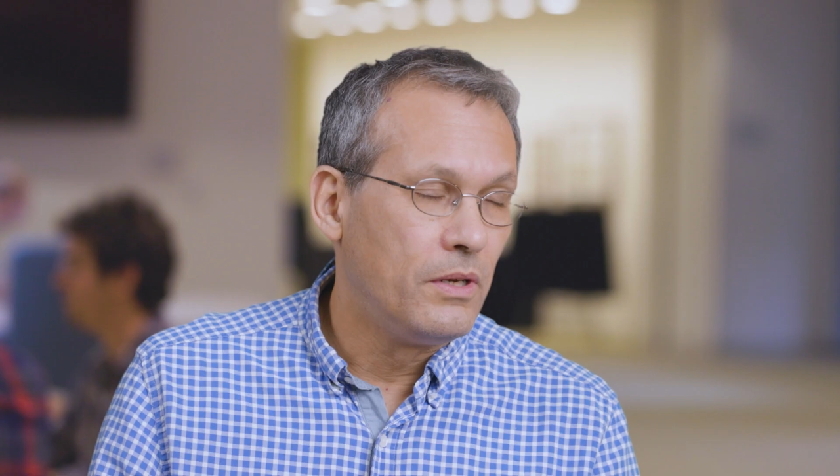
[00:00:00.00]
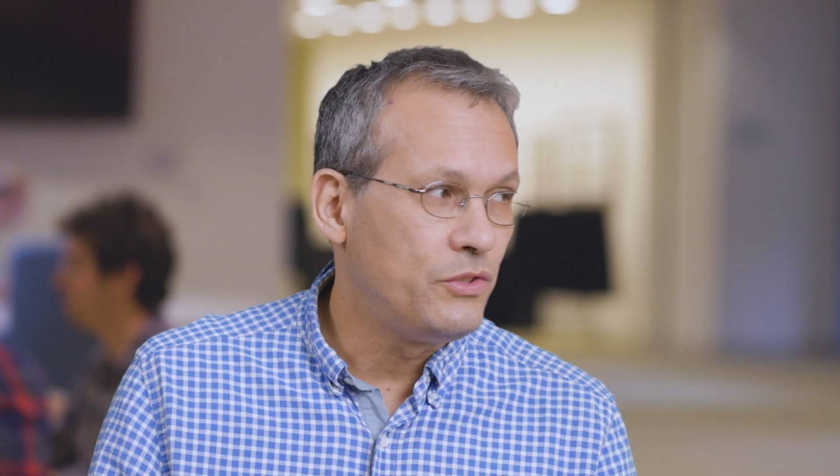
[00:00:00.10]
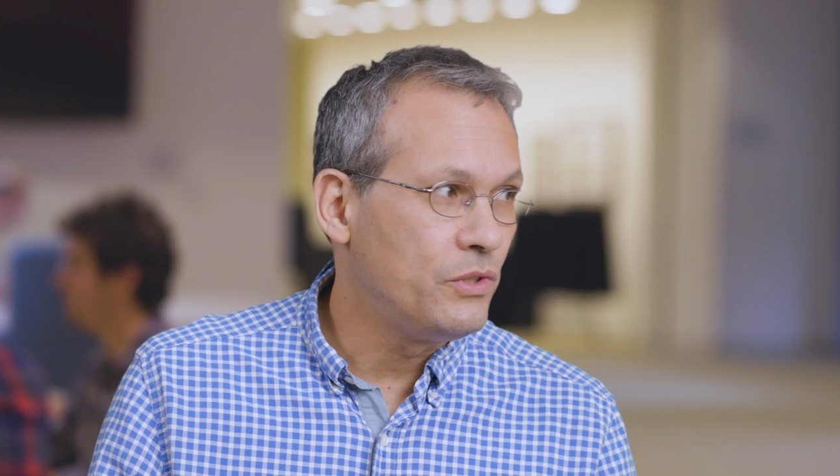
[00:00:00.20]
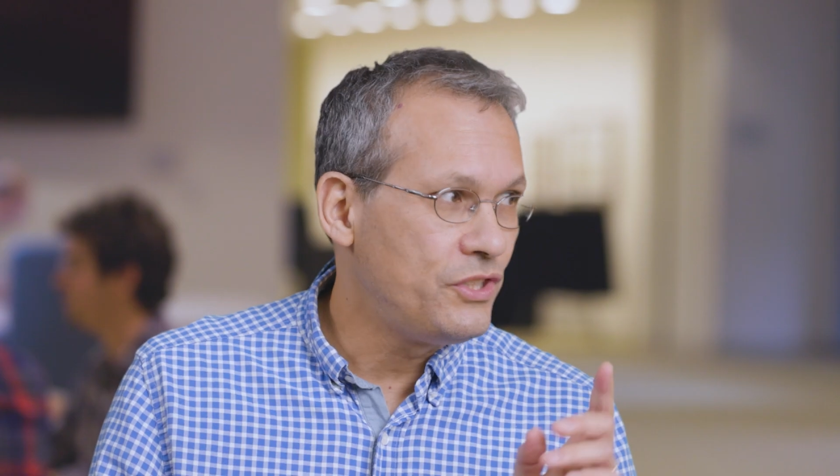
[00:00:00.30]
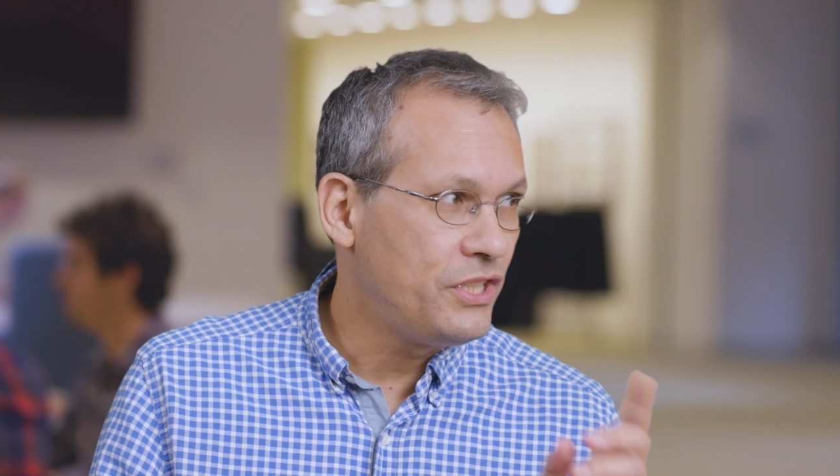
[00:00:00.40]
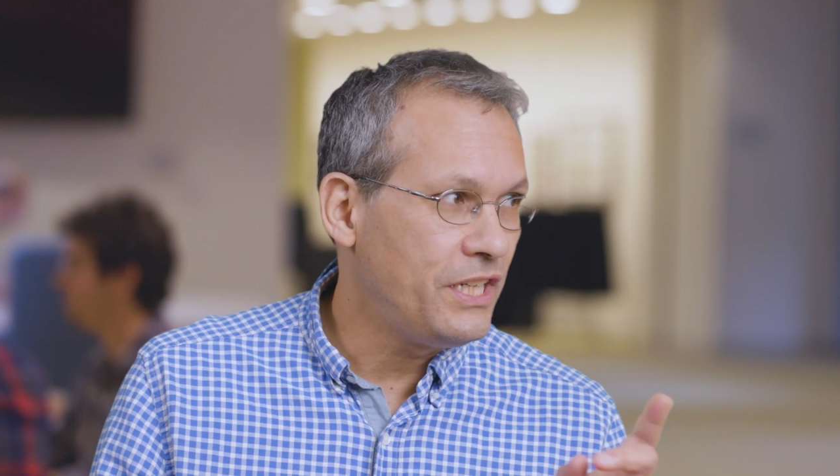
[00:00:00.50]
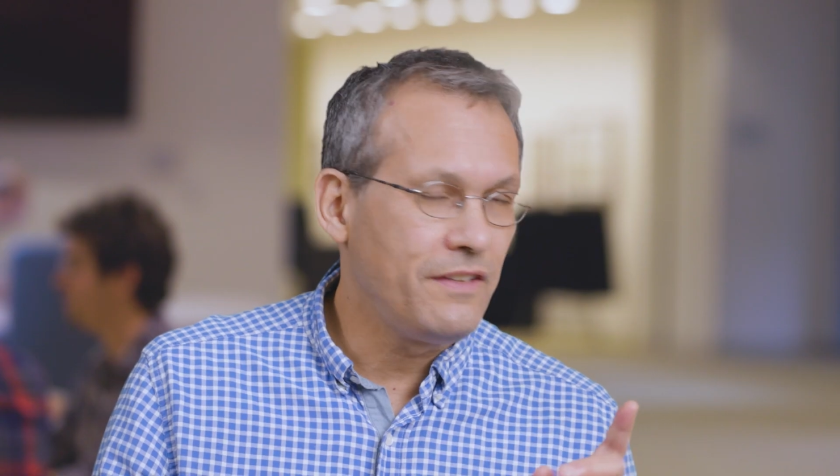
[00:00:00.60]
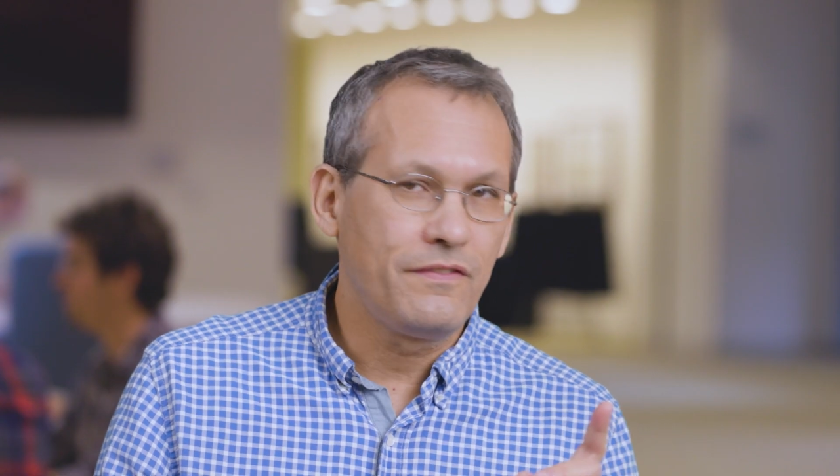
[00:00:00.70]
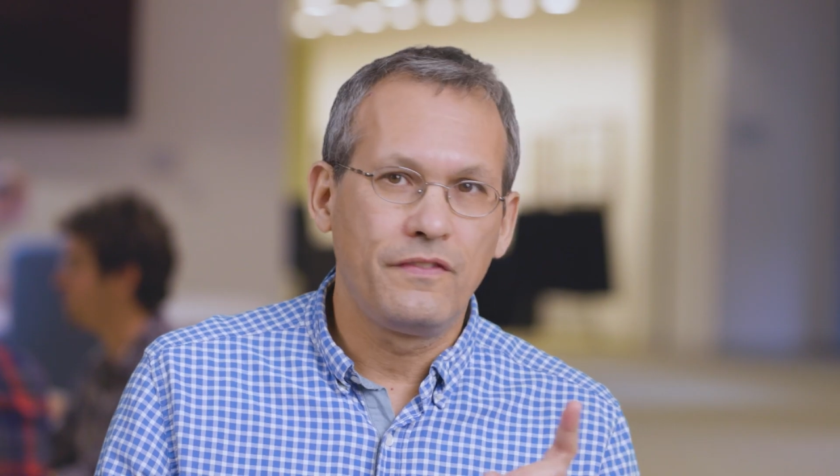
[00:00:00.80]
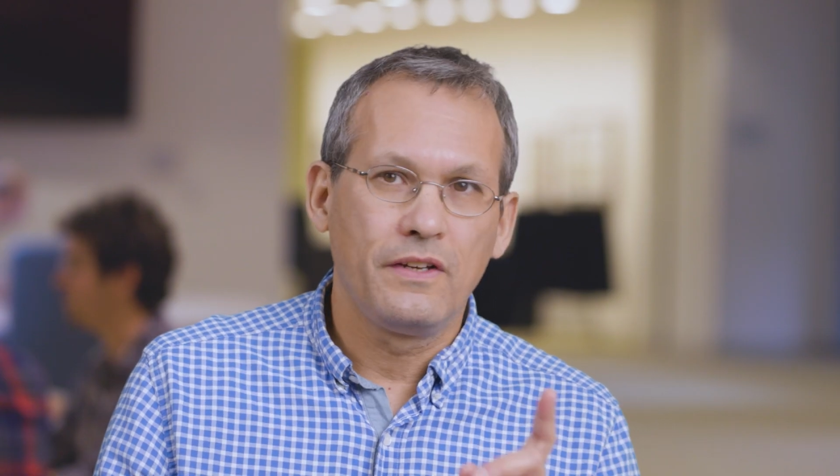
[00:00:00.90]
To
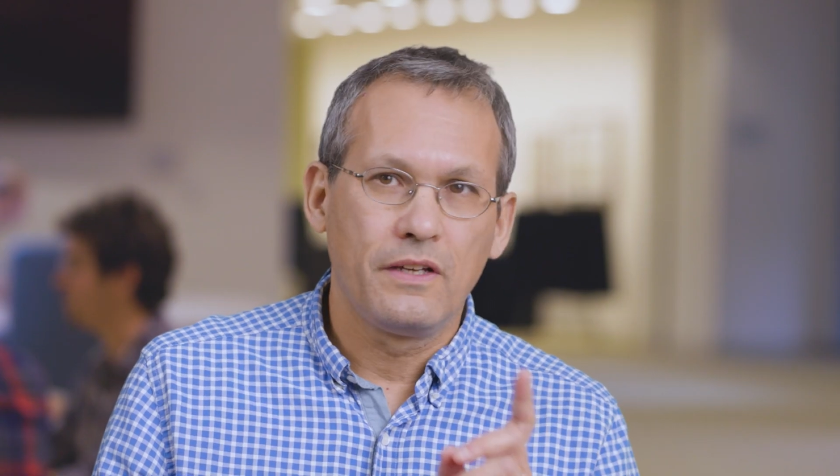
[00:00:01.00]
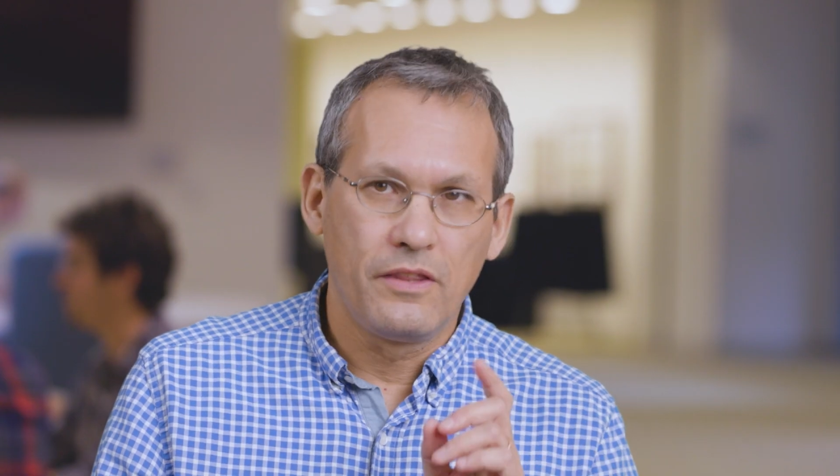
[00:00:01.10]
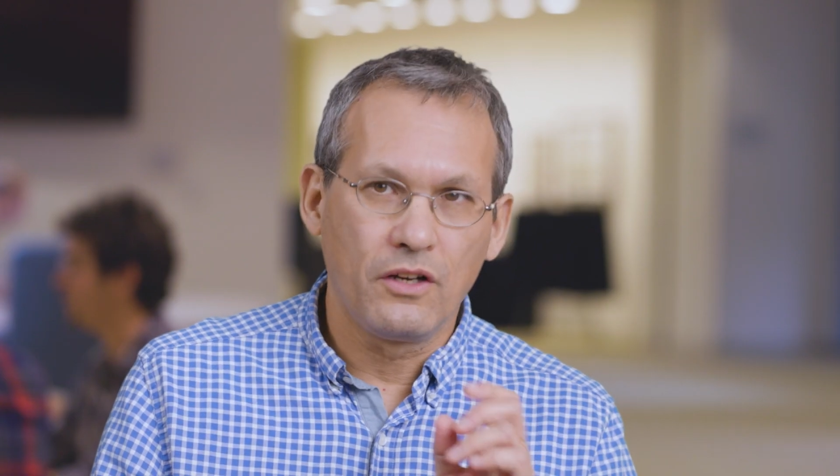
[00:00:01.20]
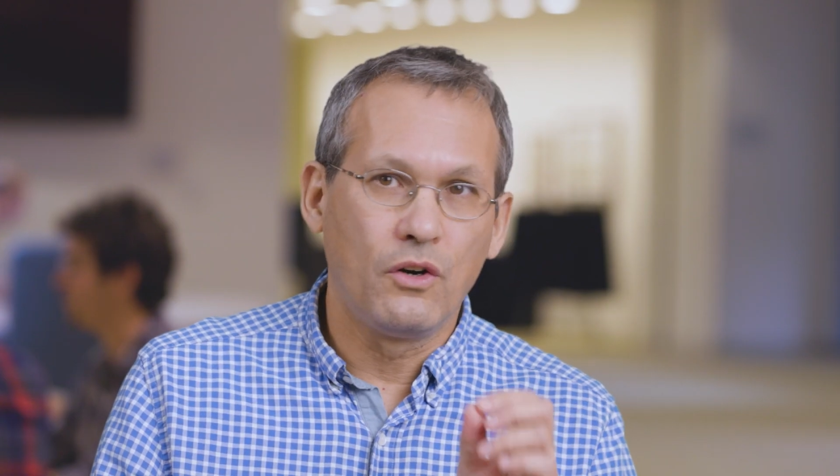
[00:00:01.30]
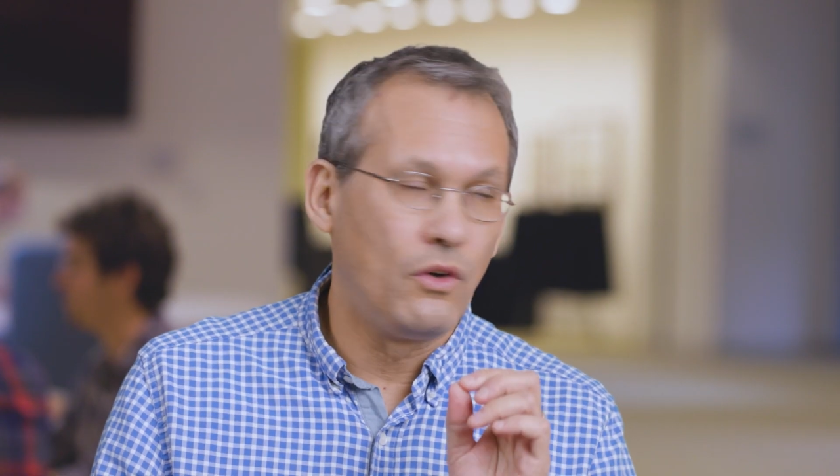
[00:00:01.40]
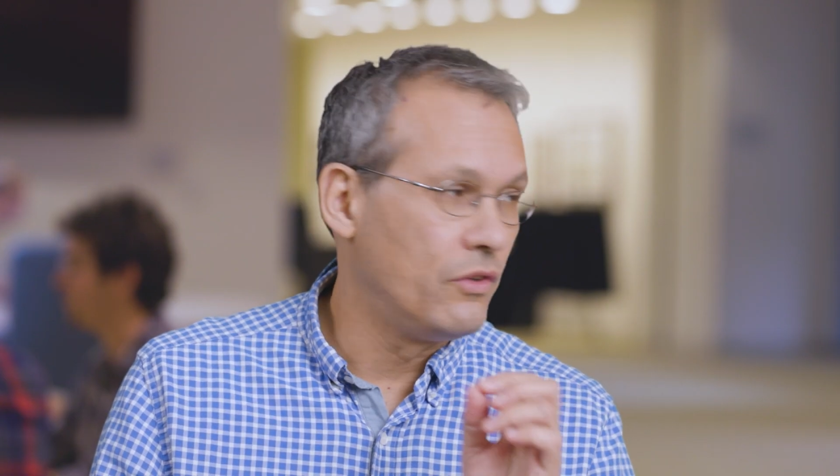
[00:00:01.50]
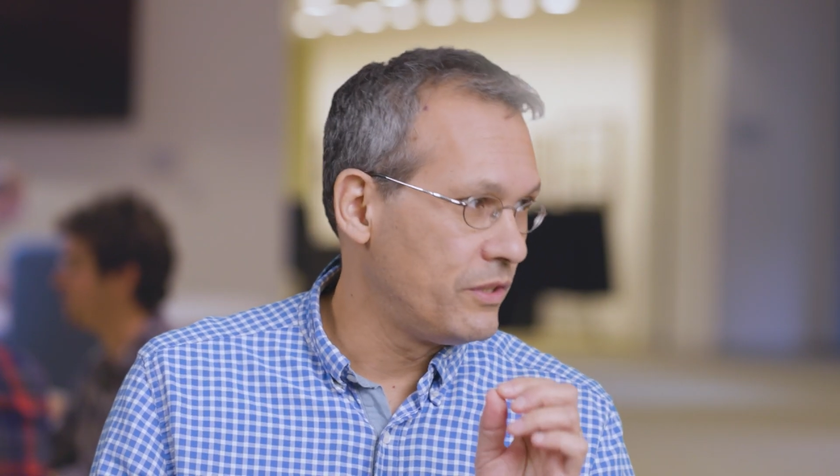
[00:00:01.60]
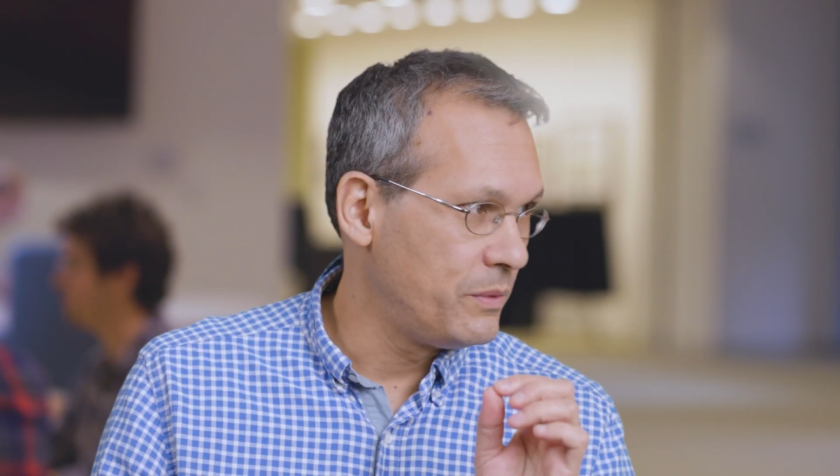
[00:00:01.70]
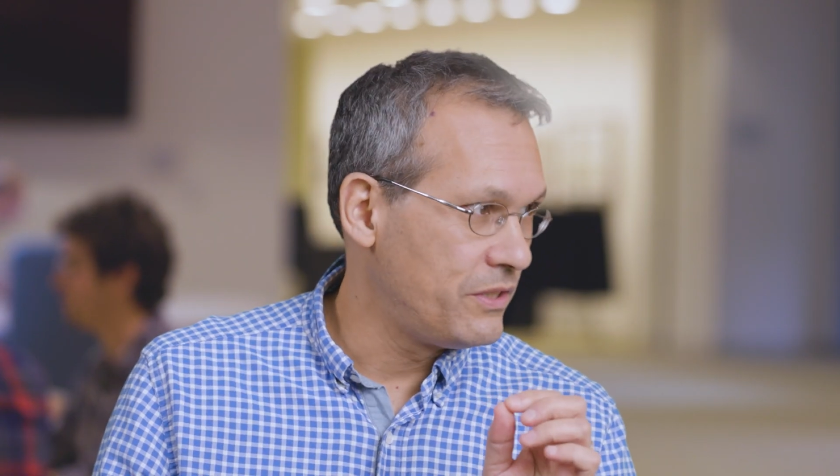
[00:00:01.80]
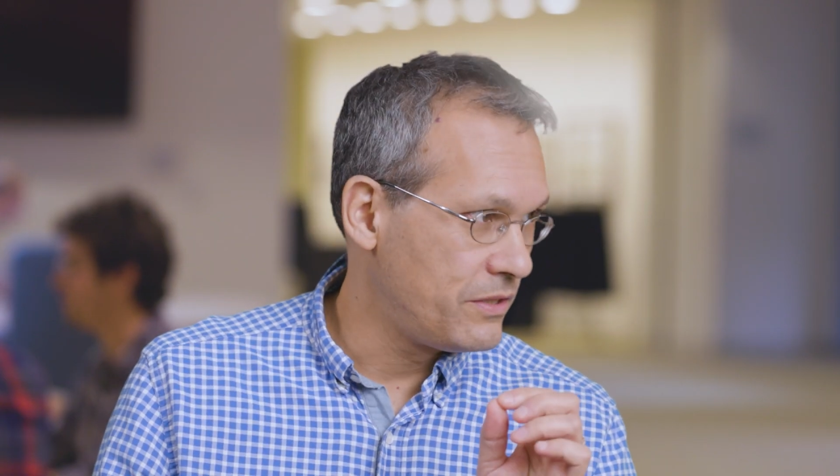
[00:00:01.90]
achieve the goals that
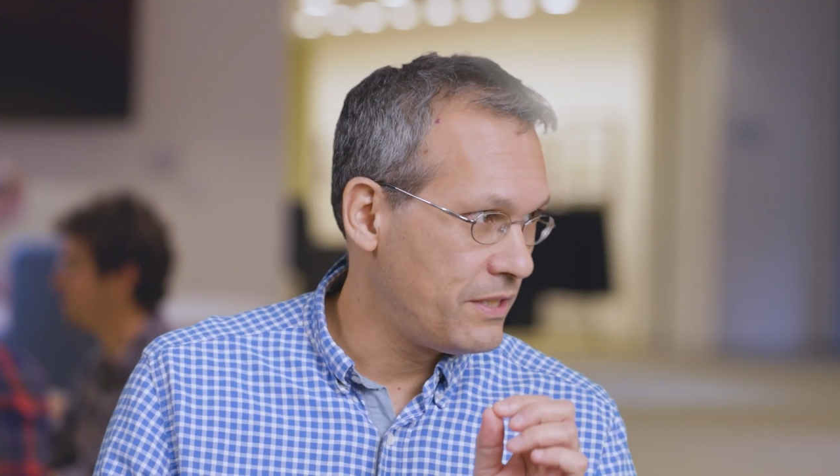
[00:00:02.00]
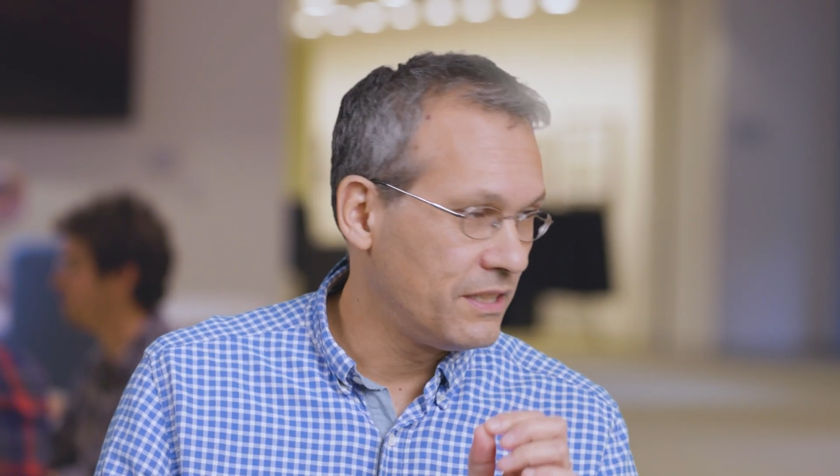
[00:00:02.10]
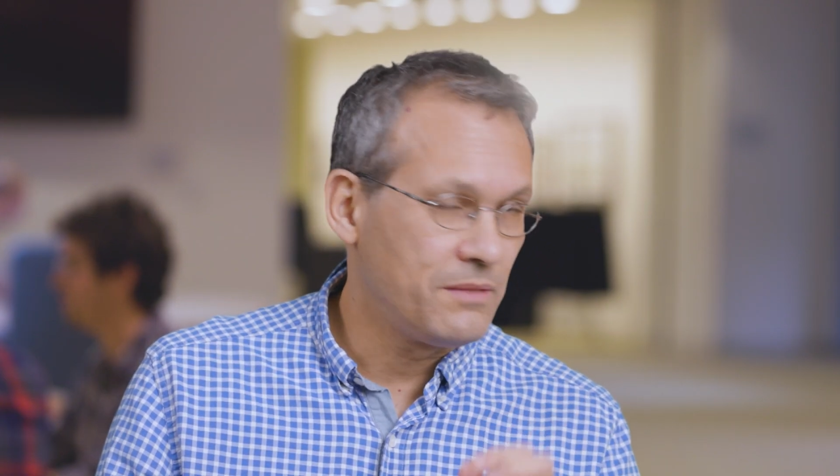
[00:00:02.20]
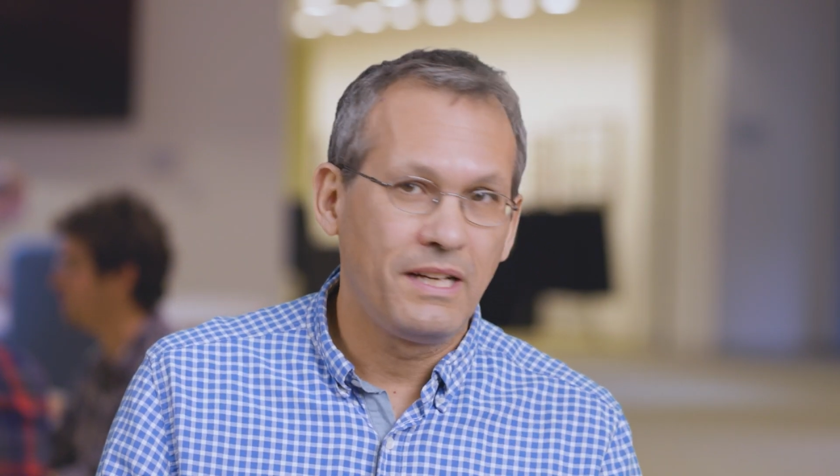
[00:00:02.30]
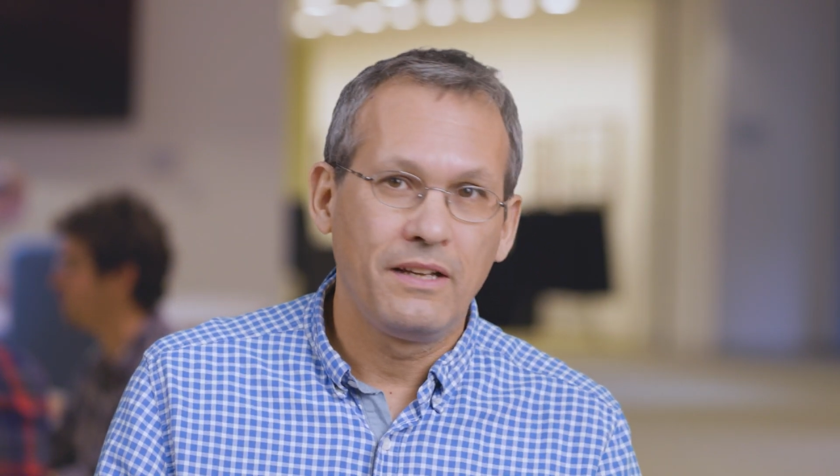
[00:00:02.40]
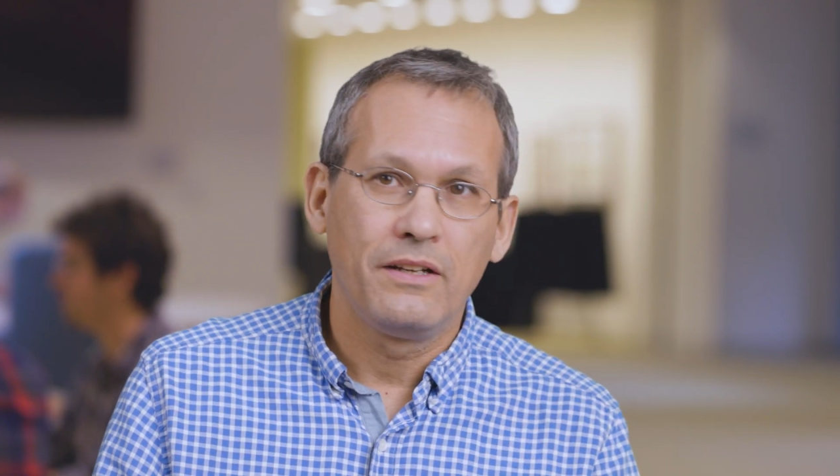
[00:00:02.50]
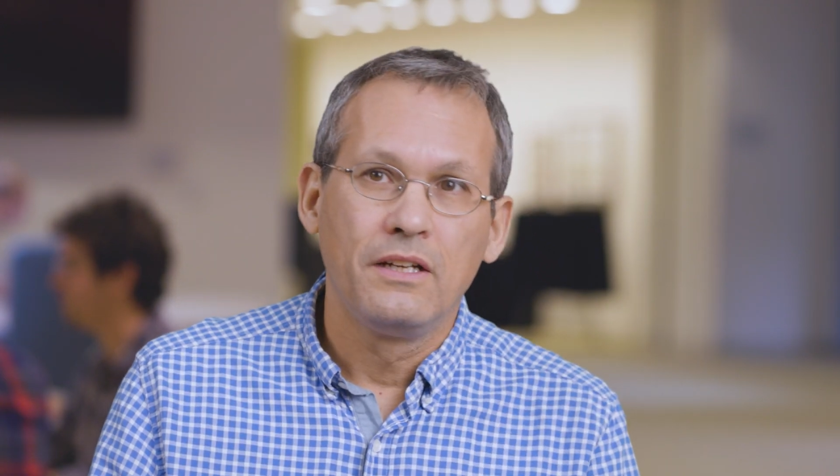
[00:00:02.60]
we just talked about,